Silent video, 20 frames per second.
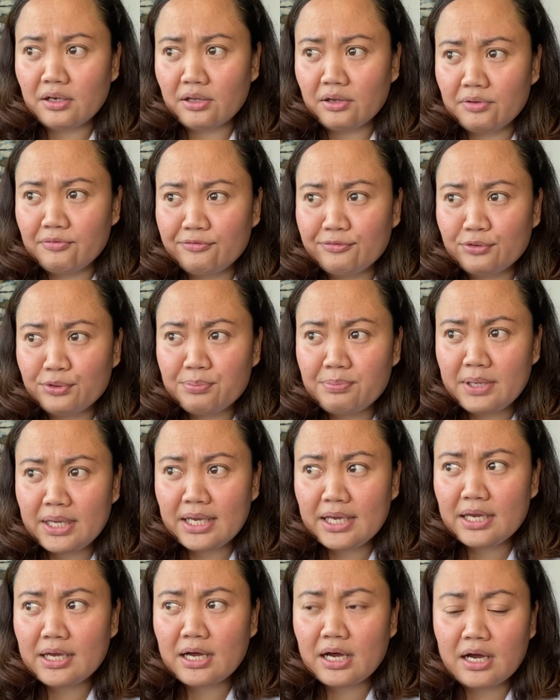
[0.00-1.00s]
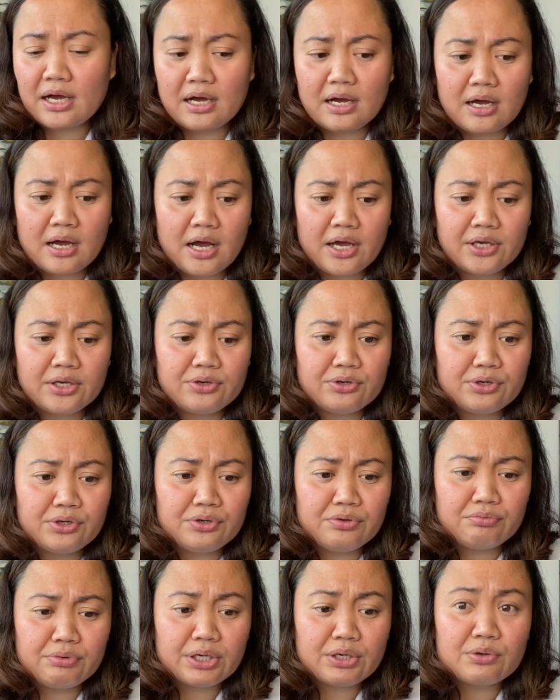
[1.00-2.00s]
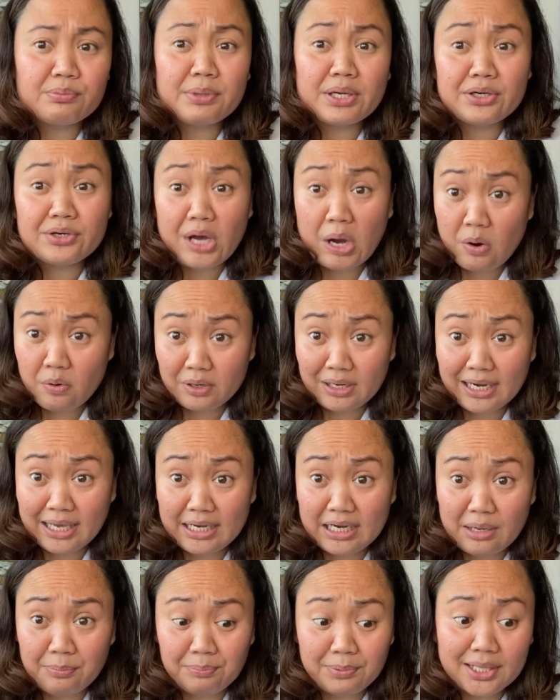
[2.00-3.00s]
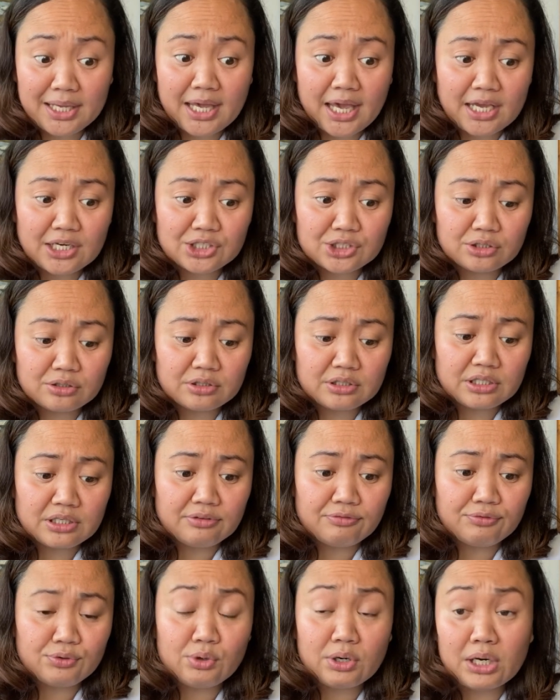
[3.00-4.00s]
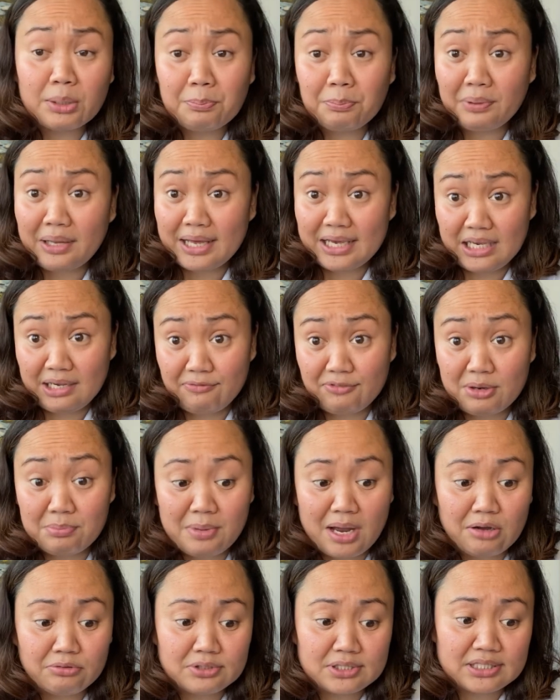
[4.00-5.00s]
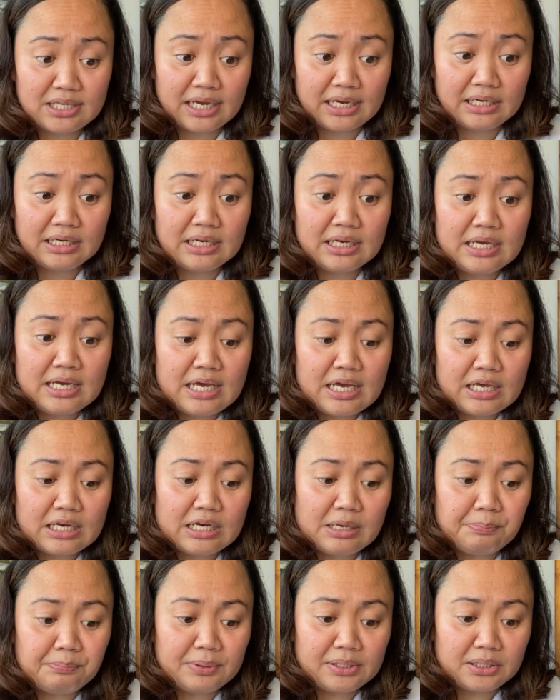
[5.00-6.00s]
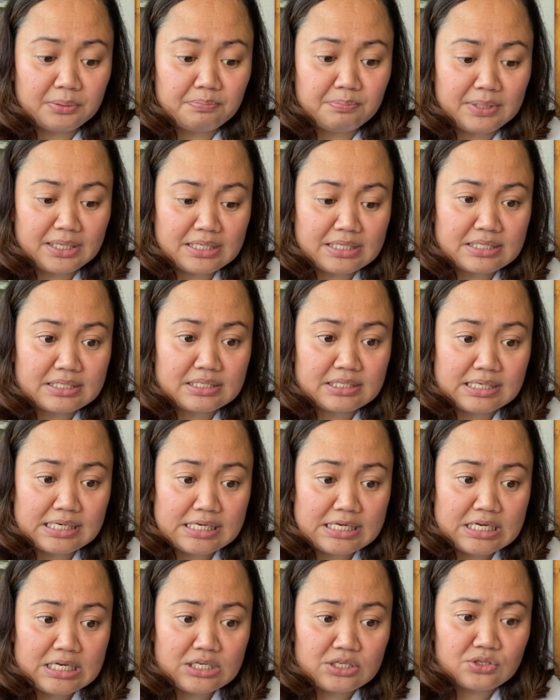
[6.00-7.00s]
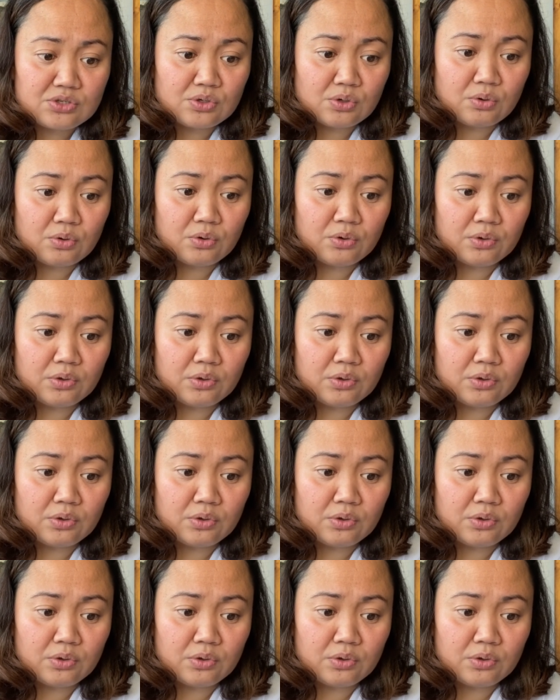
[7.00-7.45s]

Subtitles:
for me, I could recommend the online application if you are applying from outside the Philippines. So